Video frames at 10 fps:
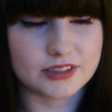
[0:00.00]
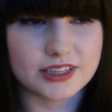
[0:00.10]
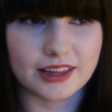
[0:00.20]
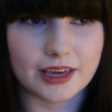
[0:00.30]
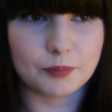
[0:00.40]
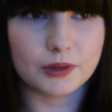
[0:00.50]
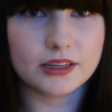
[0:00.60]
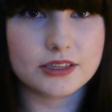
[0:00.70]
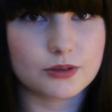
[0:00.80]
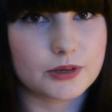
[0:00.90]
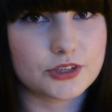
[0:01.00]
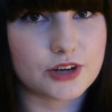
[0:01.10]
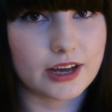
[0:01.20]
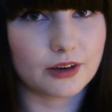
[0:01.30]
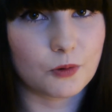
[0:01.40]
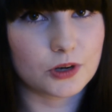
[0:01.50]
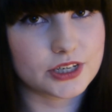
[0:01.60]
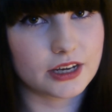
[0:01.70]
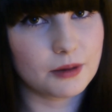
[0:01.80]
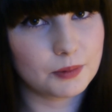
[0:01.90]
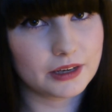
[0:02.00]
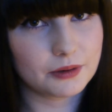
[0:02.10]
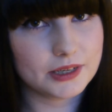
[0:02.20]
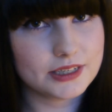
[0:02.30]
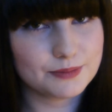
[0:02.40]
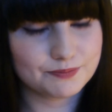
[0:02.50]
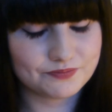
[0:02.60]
didn't like blood, so he drank washing up liquid.